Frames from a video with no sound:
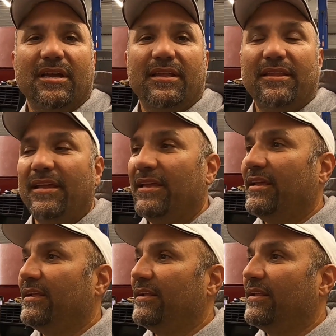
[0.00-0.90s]
and
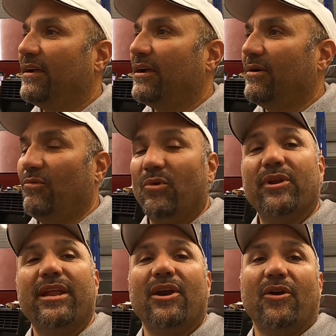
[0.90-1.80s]
then we'll
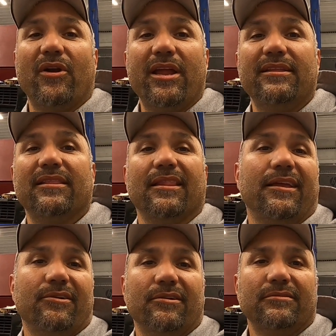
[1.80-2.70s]
narrate
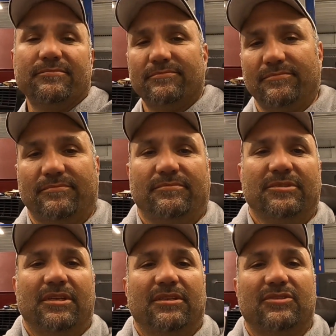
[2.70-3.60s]
later.
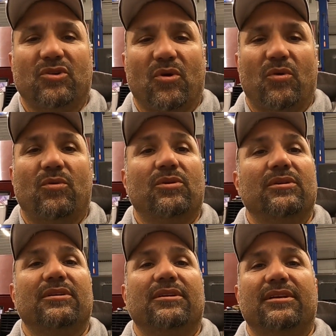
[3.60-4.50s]
So
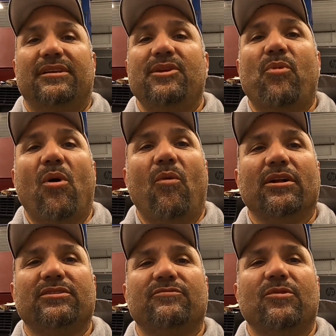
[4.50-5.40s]
keep on
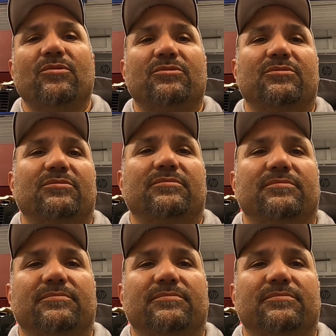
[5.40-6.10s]
watching, folks.